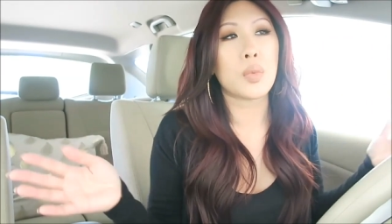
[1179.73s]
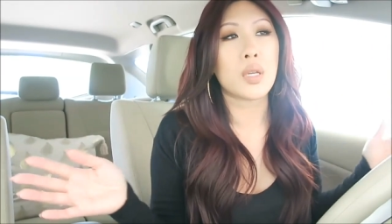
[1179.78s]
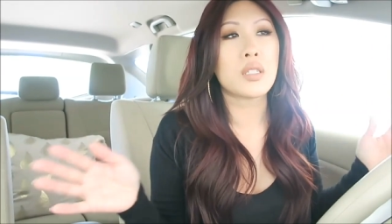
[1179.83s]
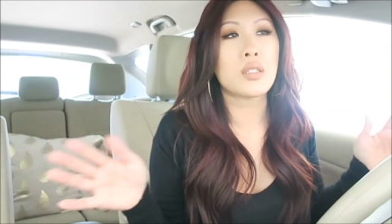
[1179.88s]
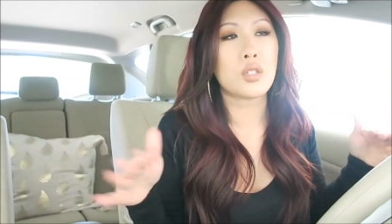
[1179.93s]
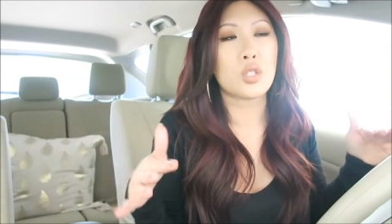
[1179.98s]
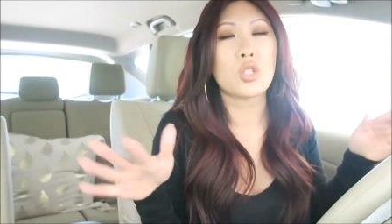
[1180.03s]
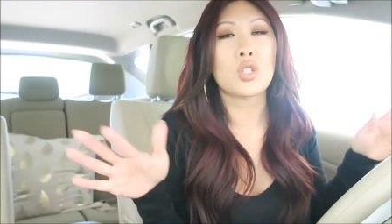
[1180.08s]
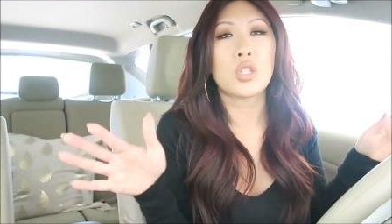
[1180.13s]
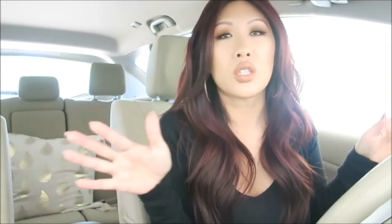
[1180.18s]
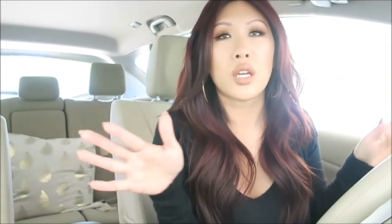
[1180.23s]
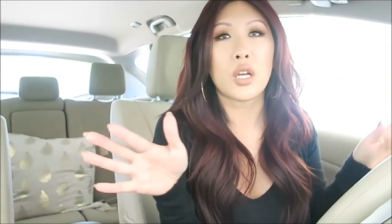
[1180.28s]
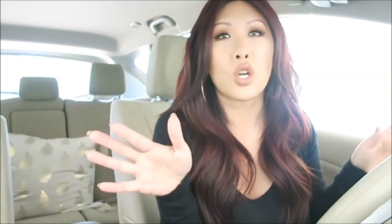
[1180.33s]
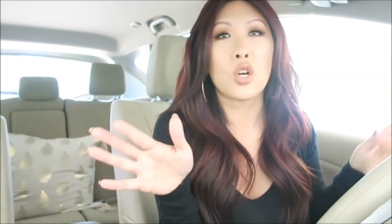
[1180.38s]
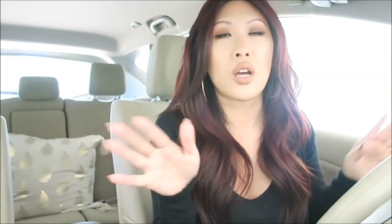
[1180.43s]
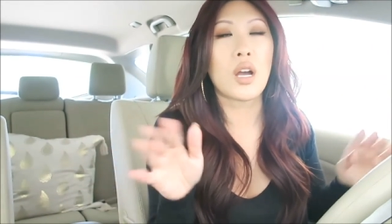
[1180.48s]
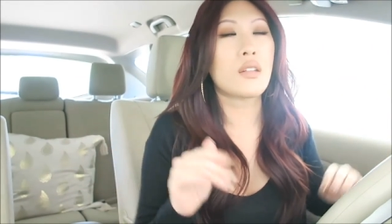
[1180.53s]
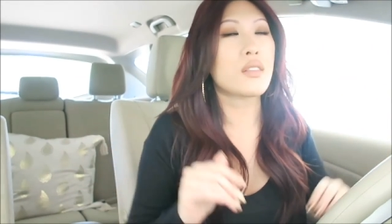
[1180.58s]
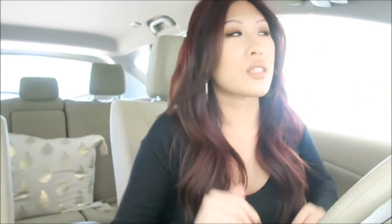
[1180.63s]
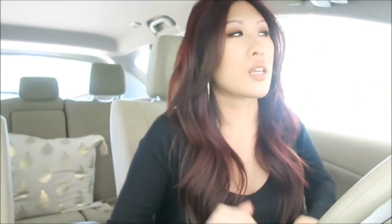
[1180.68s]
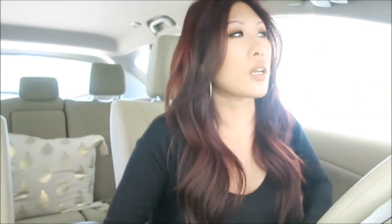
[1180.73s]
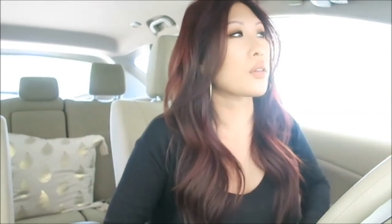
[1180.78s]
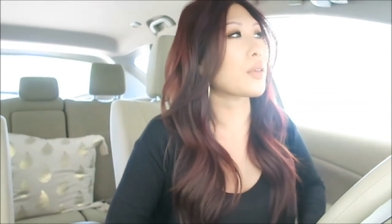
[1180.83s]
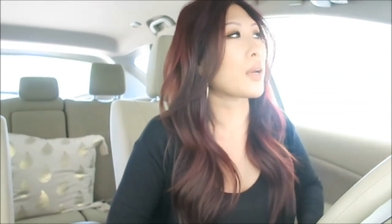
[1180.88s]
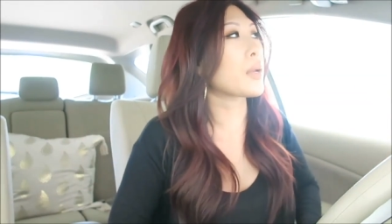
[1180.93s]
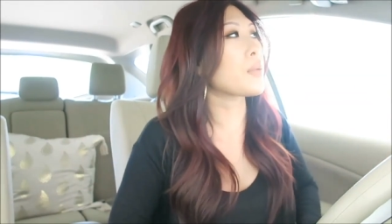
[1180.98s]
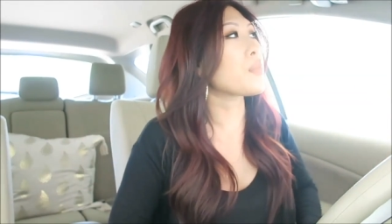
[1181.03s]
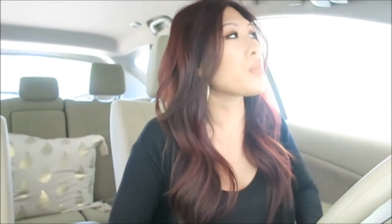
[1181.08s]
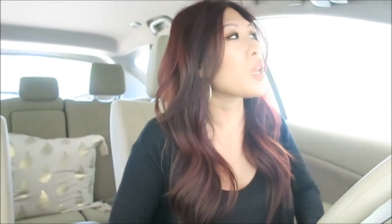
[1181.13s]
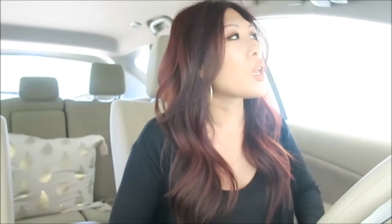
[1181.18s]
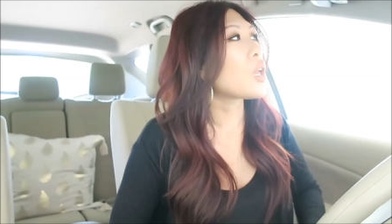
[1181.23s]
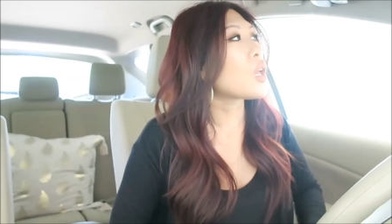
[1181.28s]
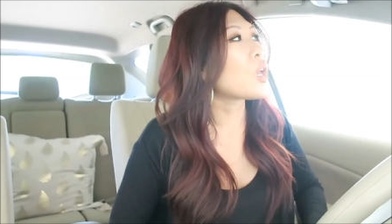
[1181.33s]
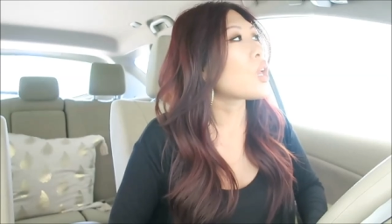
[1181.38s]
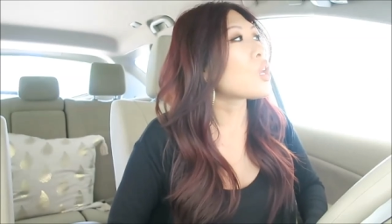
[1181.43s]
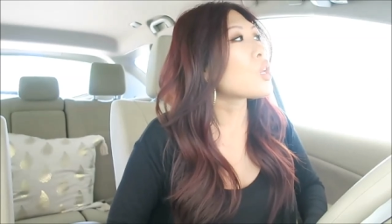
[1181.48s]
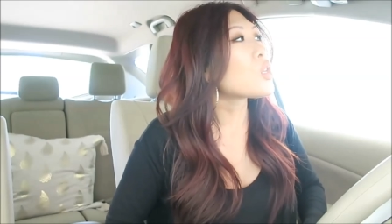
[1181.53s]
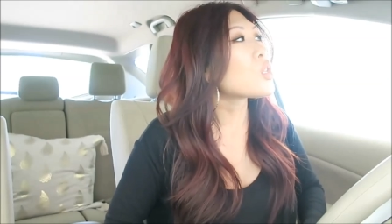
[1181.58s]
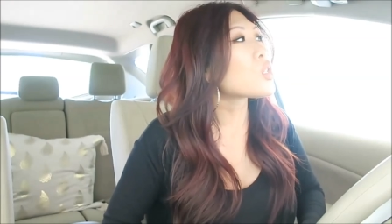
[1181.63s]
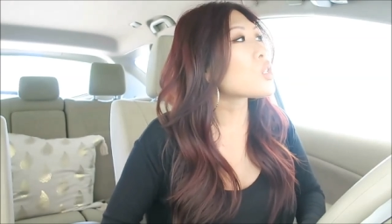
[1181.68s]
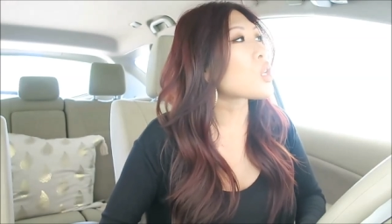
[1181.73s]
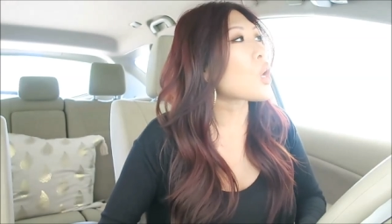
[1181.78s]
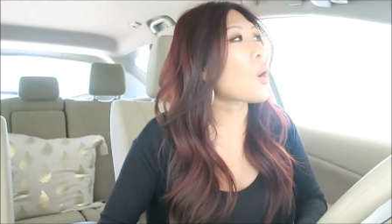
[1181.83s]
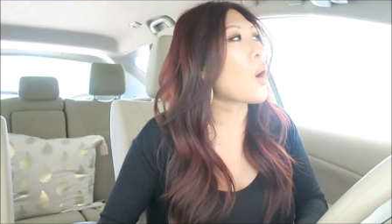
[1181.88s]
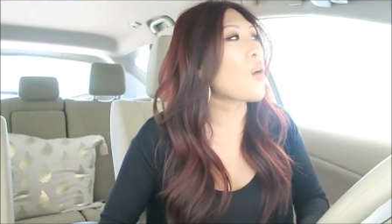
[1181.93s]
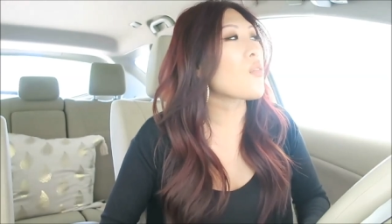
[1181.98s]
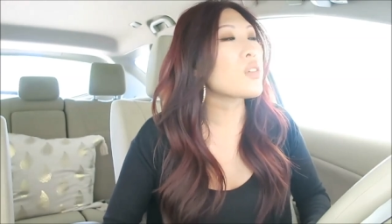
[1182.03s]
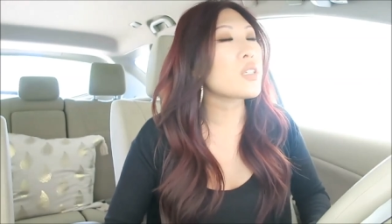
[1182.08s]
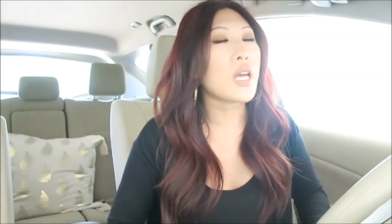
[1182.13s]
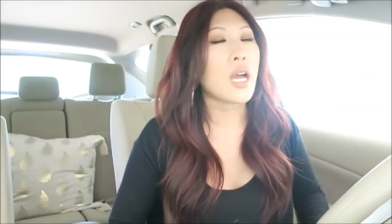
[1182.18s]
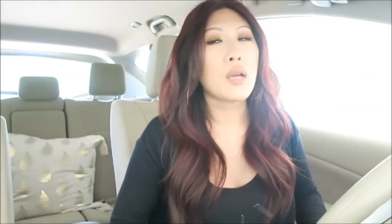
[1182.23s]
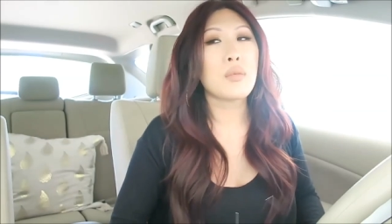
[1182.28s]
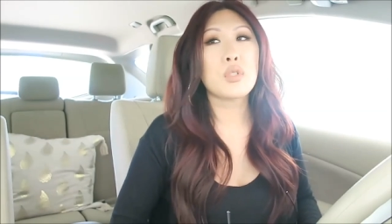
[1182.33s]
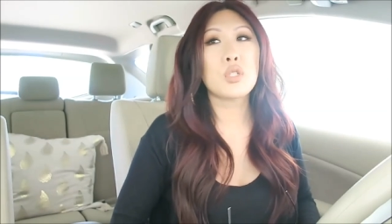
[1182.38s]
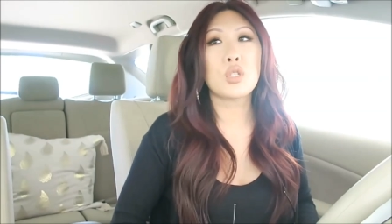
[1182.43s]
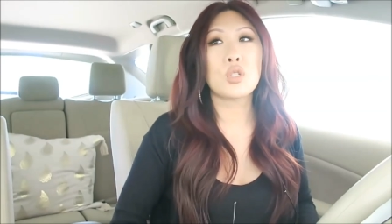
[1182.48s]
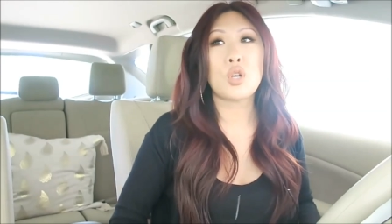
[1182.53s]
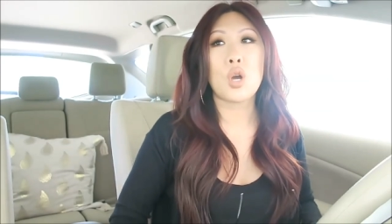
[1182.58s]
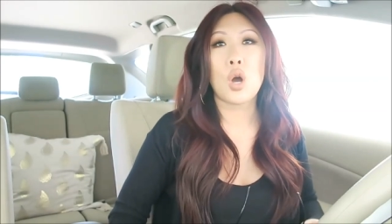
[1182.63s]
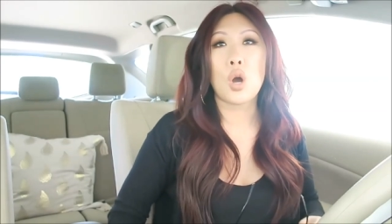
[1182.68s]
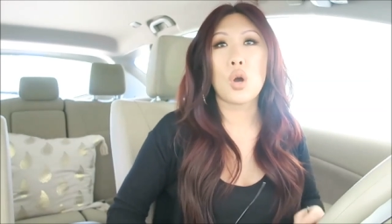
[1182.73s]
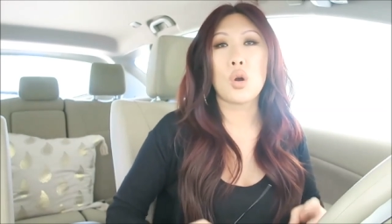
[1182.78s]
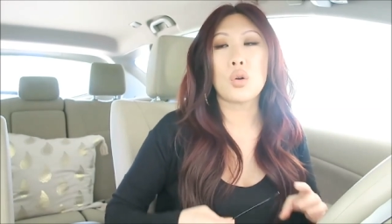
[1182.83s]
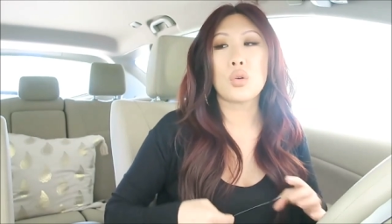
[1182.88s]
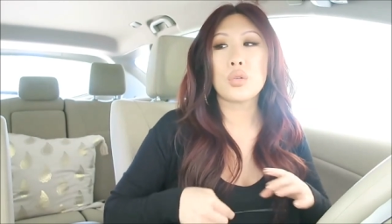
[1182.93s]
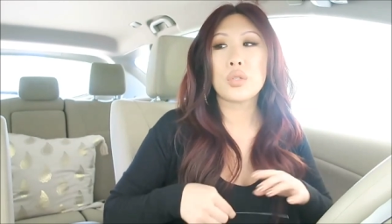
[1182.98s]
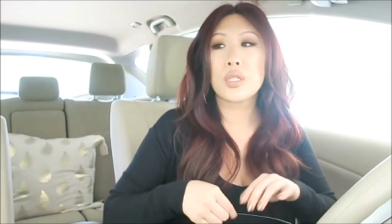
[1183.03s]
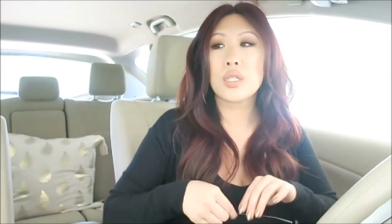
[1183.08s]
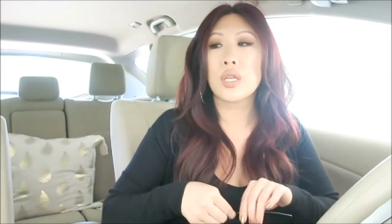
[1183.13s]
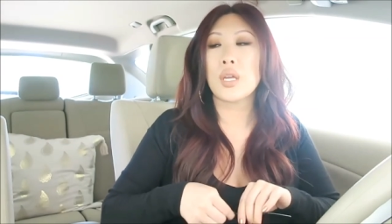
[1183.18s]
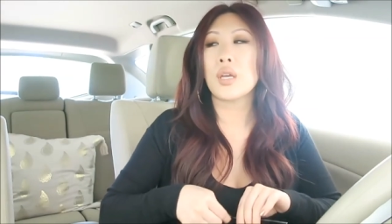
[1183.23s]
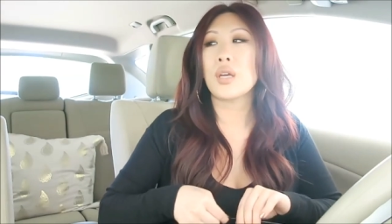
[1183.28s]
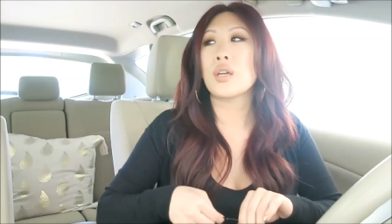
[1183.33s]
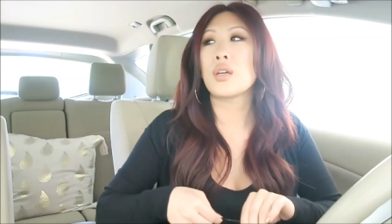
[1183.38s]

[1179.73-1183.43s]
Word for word: Basically, she can like cook outside, right? So every time she goes